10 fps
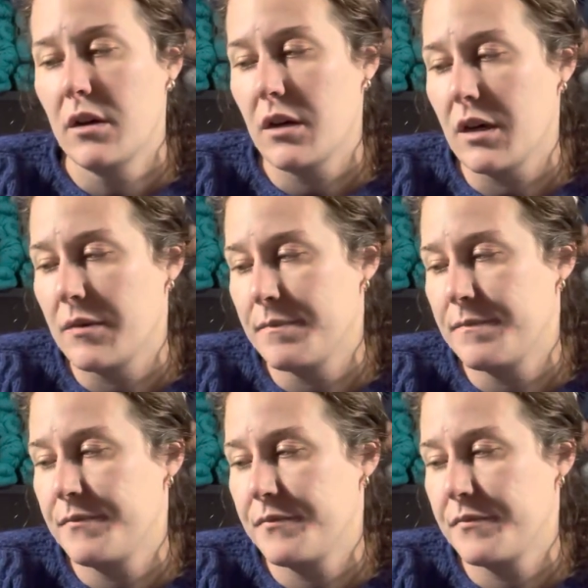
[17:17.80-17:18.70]

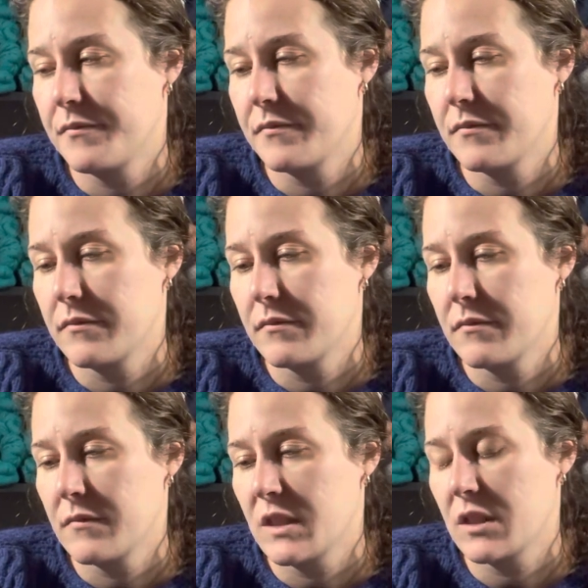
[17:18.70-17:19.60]

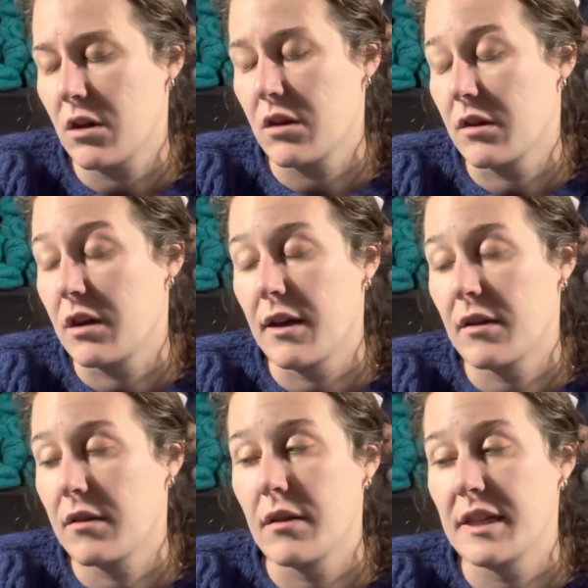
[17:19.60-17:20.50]
The darker the
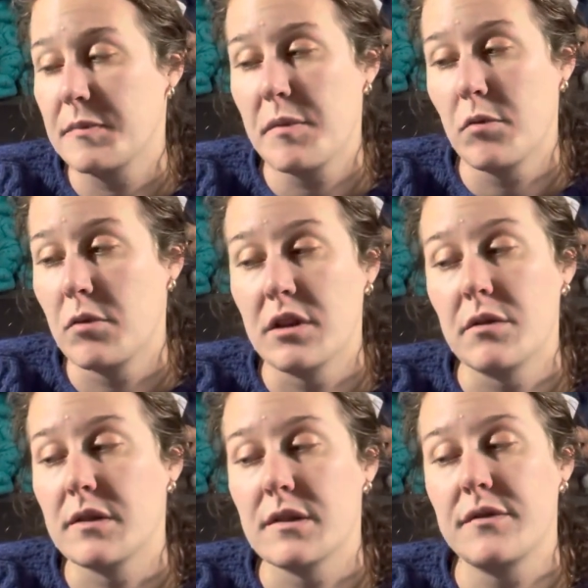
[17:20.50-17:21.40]
color, the less people will
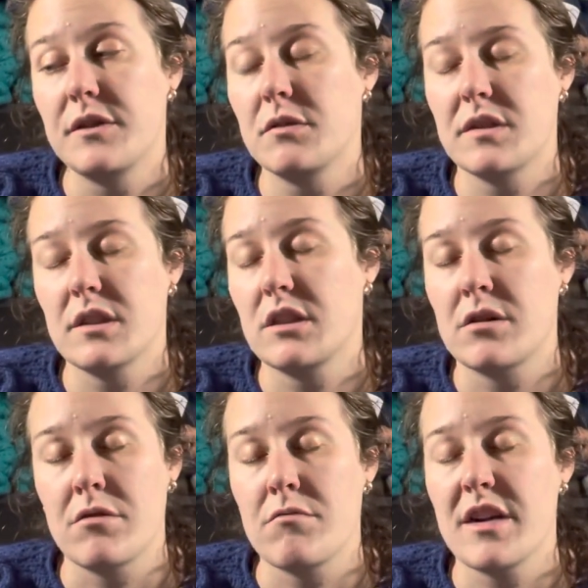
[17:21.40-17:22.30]
notice if you just like
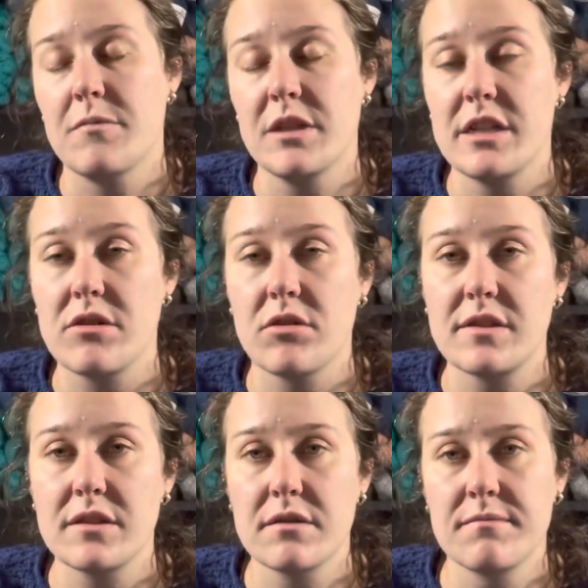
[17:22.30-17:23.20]
start randomly
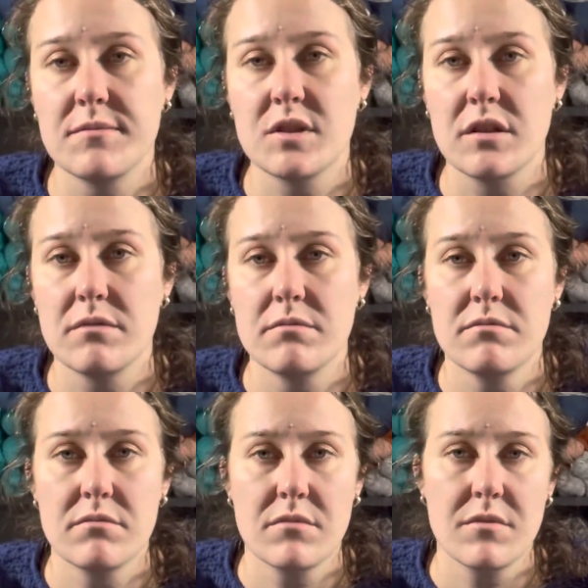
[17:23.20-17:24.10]
decreasing. So
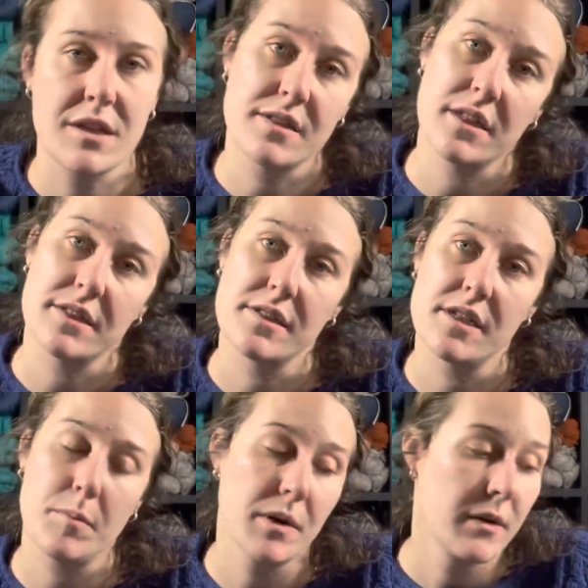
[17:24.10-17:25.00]
that's a nice
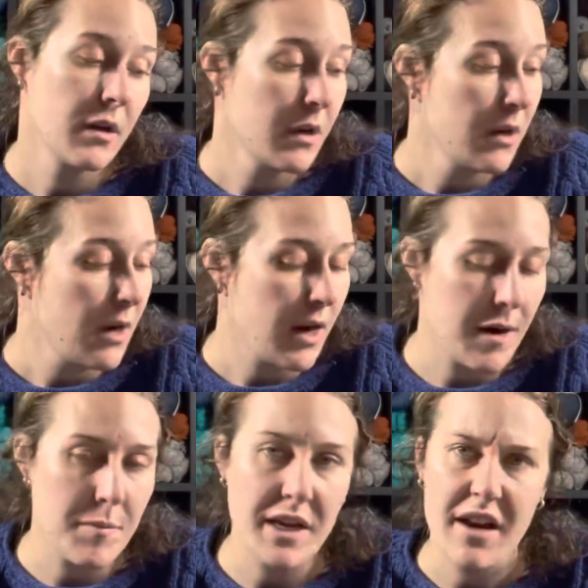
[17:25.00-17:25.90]
tip.
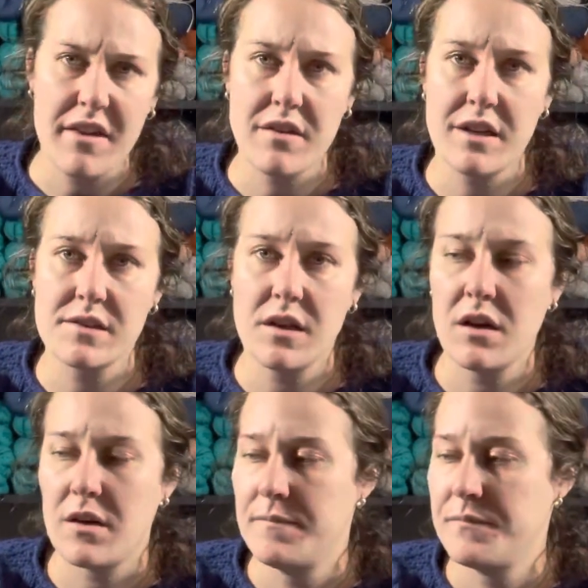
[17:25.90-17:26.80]
But yeah, I think that's
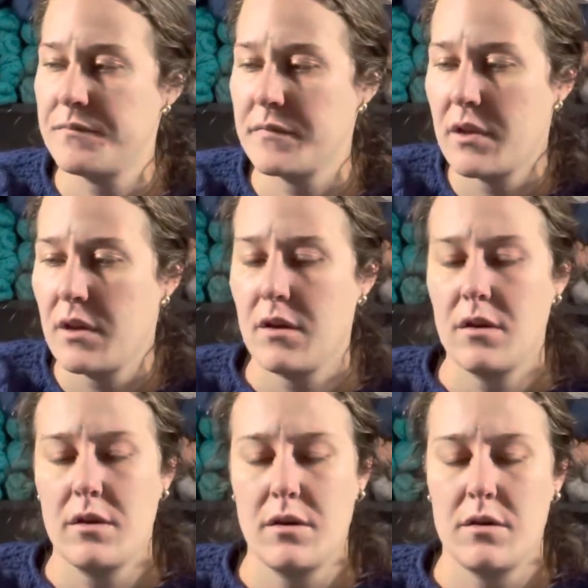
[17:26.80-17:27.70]
all.
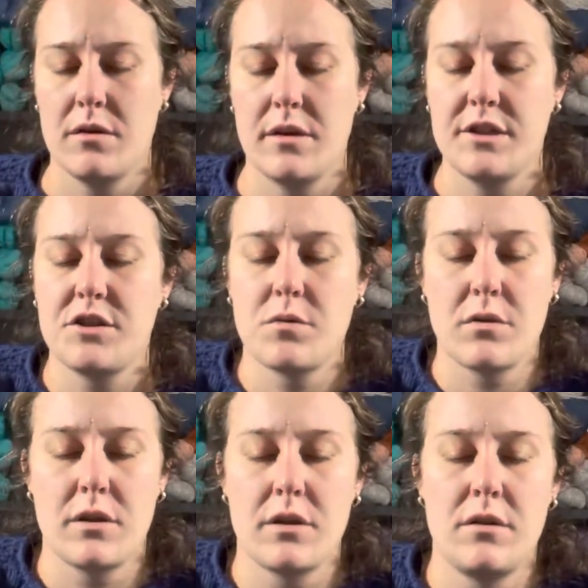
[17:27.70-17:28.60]
Nice
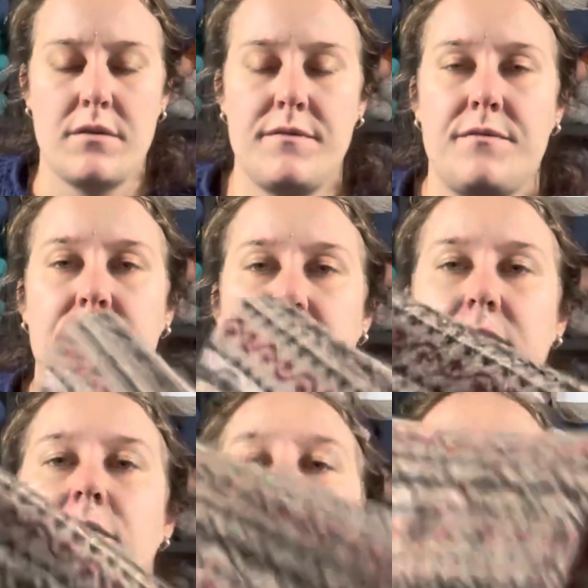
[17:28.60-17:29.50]
short little
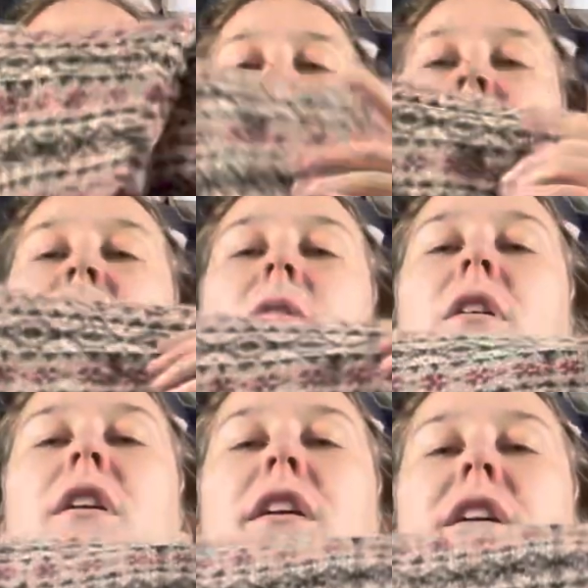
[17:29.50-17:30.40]
video
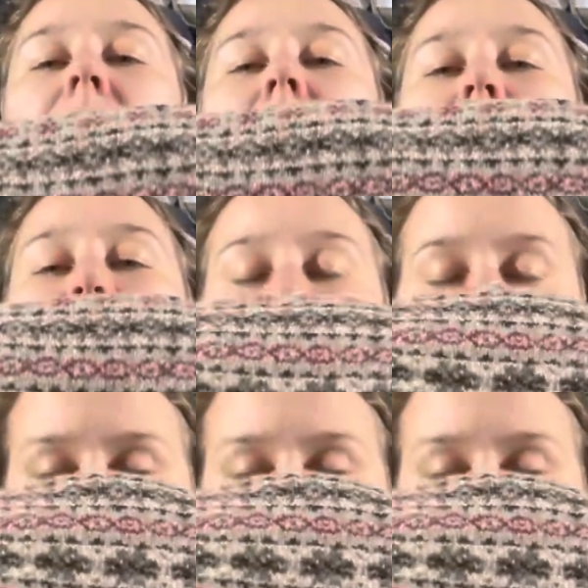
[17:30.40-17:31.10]
on Hilda.